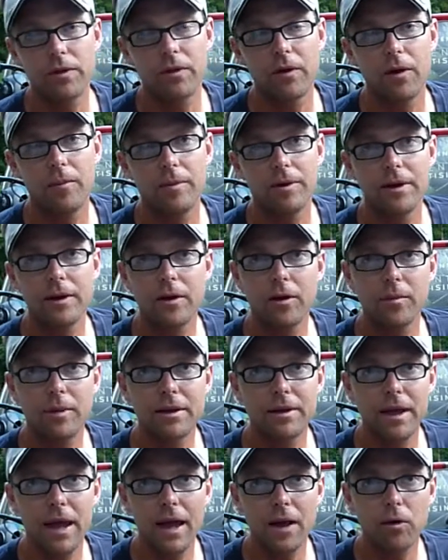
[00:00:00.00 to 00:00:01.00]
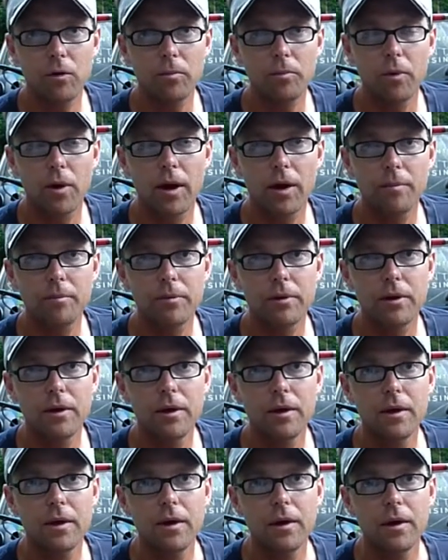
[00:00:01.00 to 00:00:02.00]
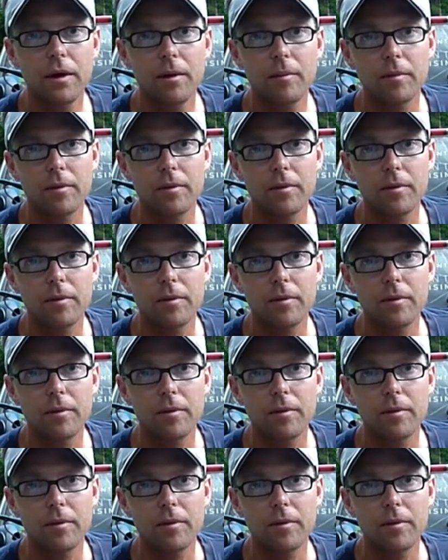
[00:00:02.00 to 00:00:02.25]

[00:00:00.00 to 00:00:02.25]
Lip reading: So I'm going to get all my tackle prepped.